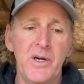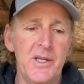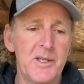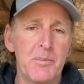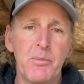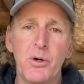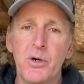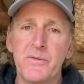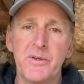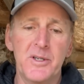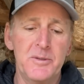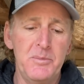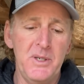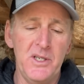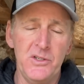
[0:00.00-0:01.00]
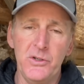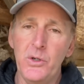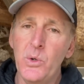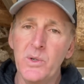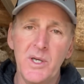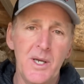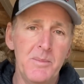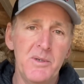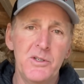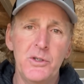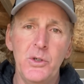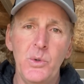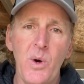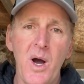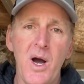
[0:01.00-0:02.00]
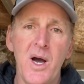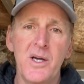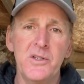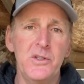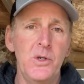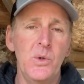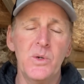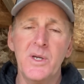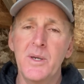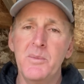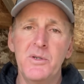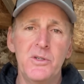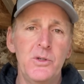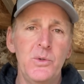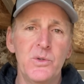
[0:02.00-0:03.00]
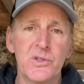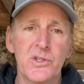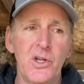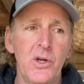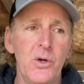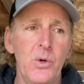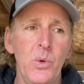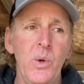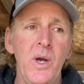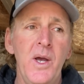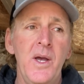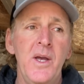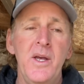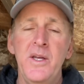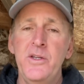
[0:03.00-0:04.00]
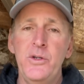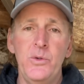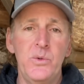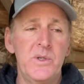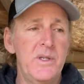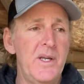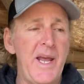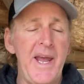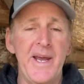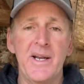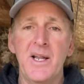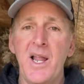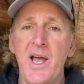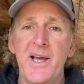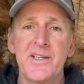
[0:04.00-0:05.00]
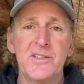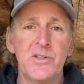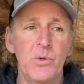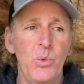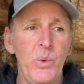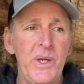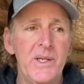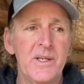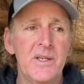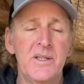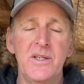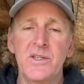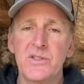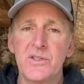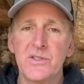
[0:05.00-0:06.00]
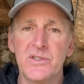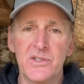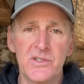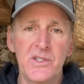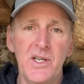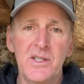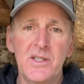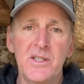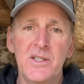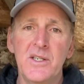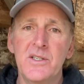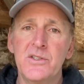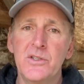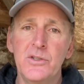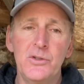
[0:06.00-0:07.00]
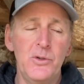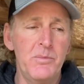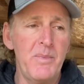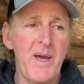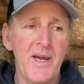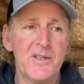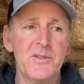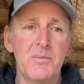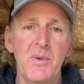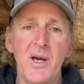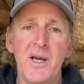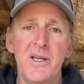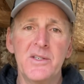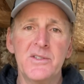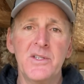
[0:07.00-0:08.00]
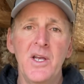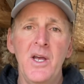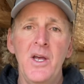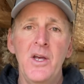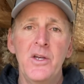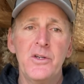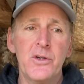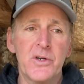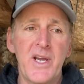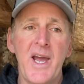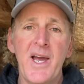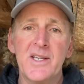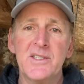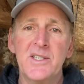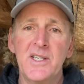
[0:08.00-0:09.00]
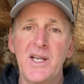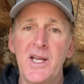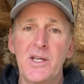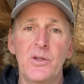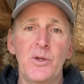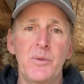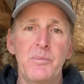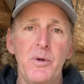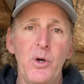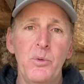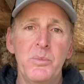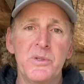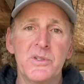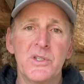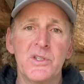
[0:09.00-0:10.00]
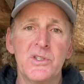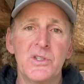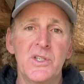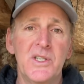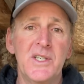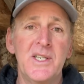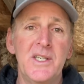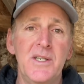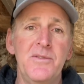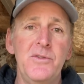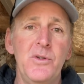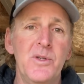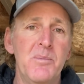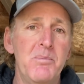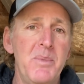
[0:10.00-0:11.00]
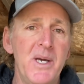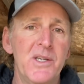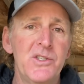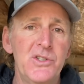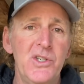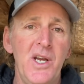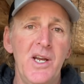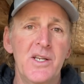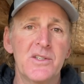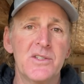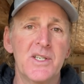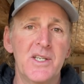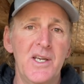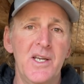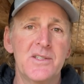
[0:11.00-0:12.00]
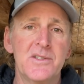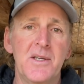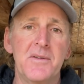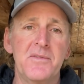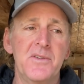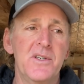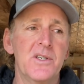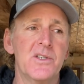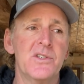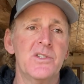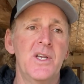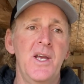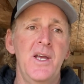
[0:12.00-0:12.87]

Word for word: at the perfect speed. You don't come in too hot, you don't come in too slow. You analyze the wind conditions, the sun conditions, you maximize your casting angle and boat position and to give you the best chance to catch that fish.